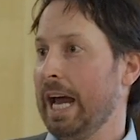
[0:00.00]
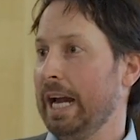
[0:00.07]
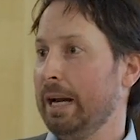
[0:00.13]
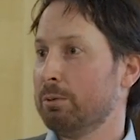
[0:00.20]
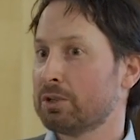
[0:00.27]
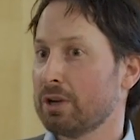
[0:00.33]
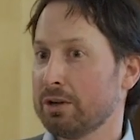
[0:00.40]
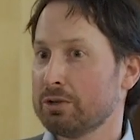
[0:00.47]
And
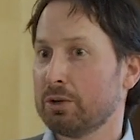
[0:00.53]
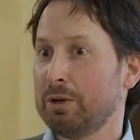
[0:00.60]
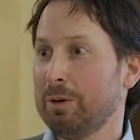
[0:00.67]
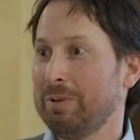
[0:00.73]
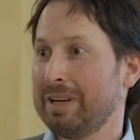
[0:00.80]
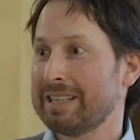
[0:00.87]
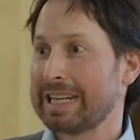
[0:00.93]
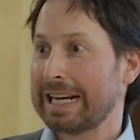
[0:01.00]
it was also
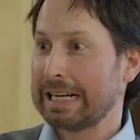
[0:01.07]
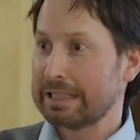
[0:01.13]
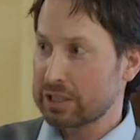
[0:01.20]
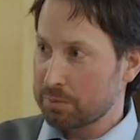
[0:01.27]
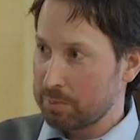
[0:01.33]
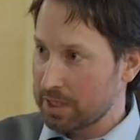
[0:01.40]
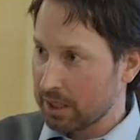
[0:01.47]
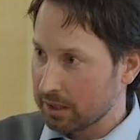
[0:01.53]
good because I got to
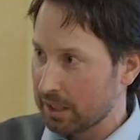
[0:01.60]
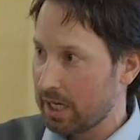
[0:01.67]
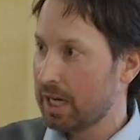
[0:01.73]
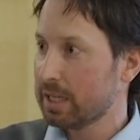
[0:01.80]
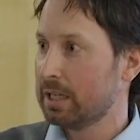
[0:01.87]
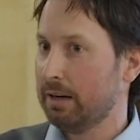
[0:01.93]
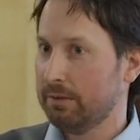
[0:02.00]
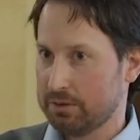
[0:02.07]
spend a
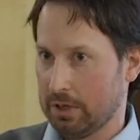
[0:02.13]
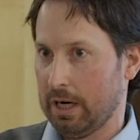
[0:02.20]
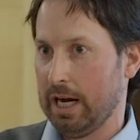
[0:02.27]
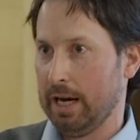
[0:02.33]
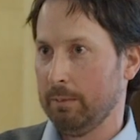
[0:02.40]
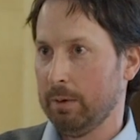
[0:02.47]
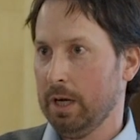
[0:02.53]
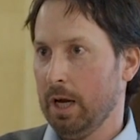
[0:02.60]
lot of
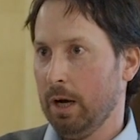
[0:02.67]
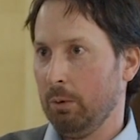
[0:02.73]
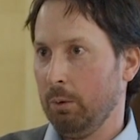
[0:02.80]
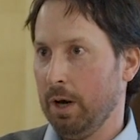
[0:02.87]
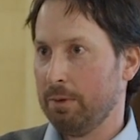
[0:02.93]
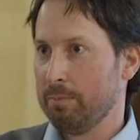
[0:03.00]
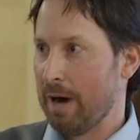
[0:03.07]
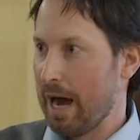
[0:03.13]
time
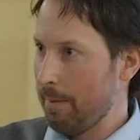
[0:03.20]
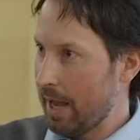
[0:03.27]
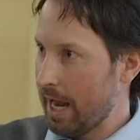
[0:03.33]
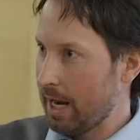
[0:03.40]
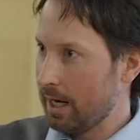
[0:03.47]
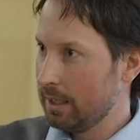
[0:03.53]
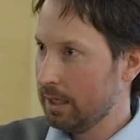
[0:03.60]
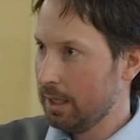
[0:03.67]
with my
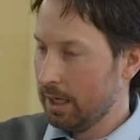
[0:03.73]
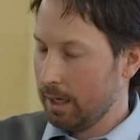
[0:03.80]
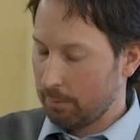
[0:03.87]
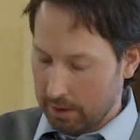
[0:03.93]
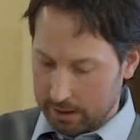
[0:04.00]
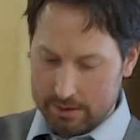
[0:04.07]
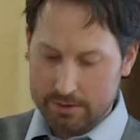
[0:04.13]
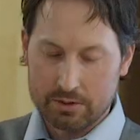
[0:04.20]
man,
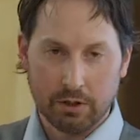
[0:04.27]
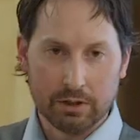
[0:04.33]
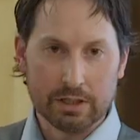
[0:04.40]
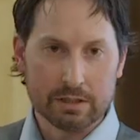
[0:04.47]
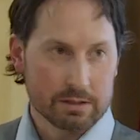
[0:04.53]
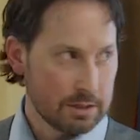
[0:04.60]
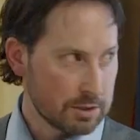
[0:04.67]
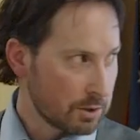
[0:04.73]
Marcus
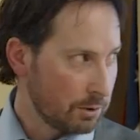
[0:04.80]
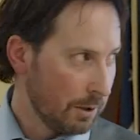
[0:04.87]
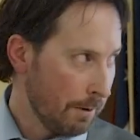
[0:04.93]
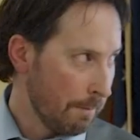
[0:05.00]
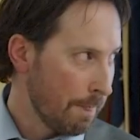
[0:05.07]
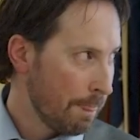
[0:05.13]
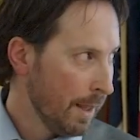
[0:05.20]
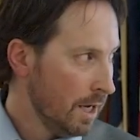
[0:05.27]
Tullius
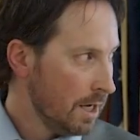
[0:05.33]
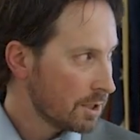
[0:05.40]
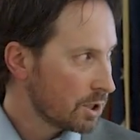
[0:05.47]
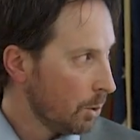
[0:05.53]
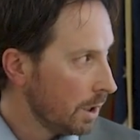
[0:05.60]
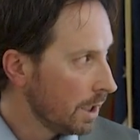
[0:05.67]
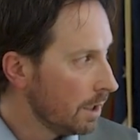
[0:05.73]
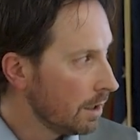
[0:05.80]
Cicero.
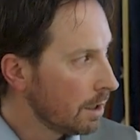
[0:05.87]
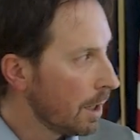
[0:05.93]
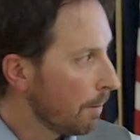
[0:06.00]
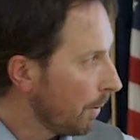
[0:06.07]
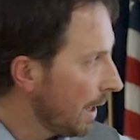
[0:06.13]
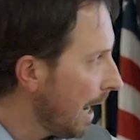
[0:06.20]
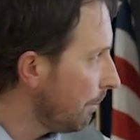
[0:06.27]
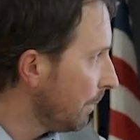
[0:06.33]
So what ended
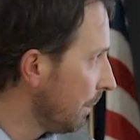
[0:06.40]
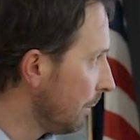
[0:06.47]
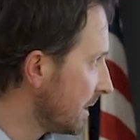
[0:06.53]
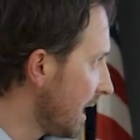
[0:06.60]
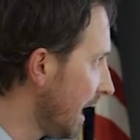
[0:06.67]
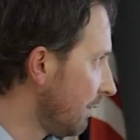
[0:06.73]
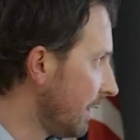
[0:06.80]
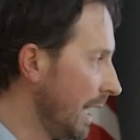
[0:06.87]
up happening
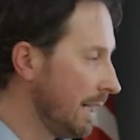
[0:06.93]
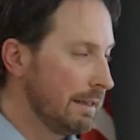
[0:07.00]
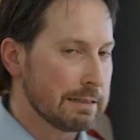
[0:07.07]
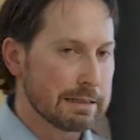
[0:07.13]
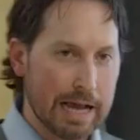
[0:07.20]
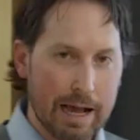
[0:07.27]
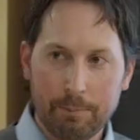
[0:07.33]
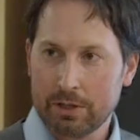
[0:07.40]
was I write
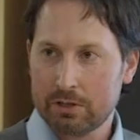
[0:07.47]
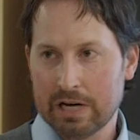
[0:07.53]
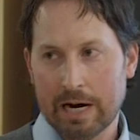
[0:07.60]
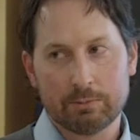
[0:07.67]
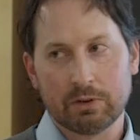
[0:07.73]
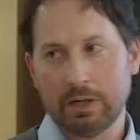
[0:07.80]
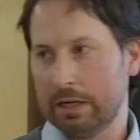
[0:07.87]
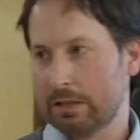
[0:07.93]
this epic
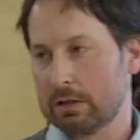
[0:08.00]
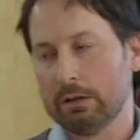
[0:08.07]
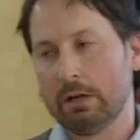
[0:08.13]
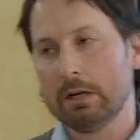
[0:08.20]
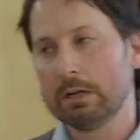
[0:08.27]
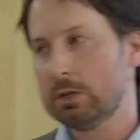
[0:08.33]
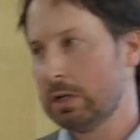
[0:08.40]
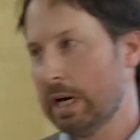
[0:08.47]
chapter 8. It's the
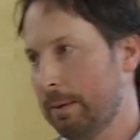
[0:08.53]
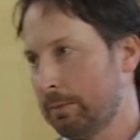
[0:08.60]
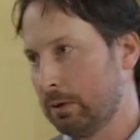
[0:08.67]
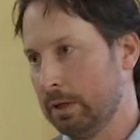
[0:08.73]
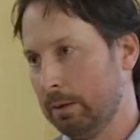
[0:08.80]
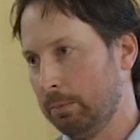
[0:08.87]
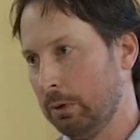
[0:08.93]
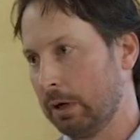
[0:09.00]
longest chapter
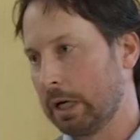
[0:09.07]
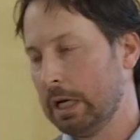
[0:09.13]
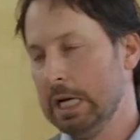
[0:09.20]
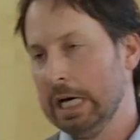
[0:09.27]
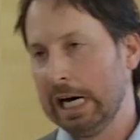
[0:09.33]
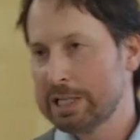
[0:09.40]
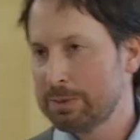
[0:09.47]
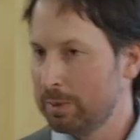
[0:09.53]
in the book.
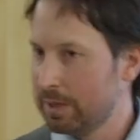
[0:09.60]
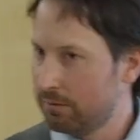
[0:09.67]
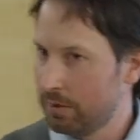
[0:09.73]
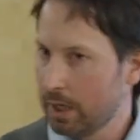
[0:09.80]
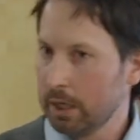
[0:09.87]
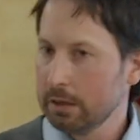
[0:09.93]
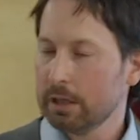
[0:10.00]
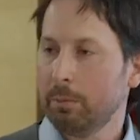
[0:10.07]
I spend a
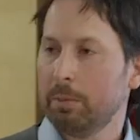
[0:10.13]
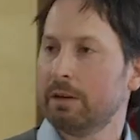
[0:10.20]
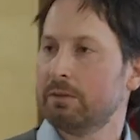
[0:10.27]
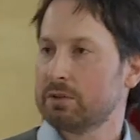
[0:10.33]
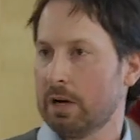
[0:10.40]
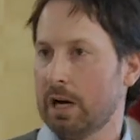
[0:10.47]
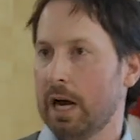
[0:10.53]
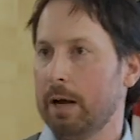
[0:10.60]
very little bit
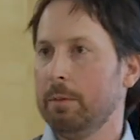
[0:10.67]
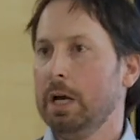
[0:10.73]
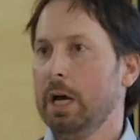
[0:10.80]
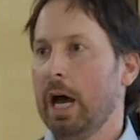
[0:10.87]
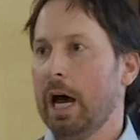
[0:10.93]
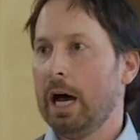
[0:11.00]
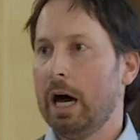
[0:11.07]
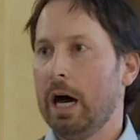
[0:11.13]
of time
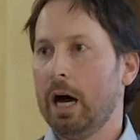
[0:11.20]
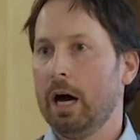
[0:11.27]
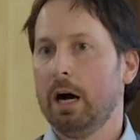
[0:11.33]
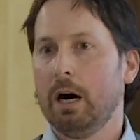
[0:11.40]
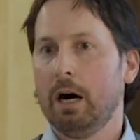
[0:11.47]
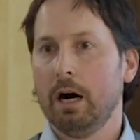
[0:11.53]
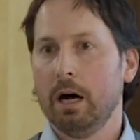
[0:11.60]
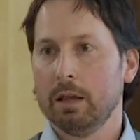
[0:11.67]

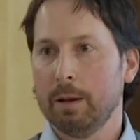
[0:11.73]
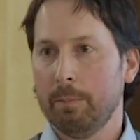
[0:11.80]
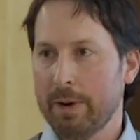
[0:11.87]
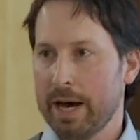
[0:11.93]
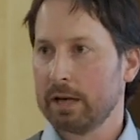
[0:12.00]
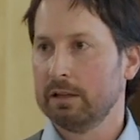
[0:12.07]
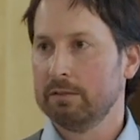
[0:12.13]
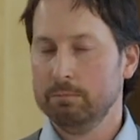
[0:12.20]
on the
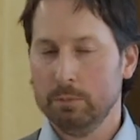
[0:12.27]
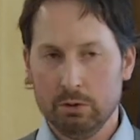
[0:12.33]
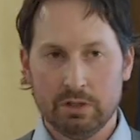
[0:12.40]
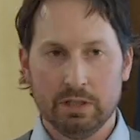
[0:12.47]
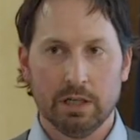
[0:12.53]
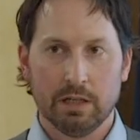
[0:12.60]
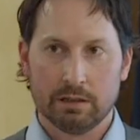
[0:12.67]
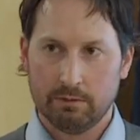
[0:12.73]
Battle of
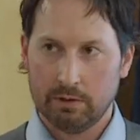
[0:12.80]
Mutina at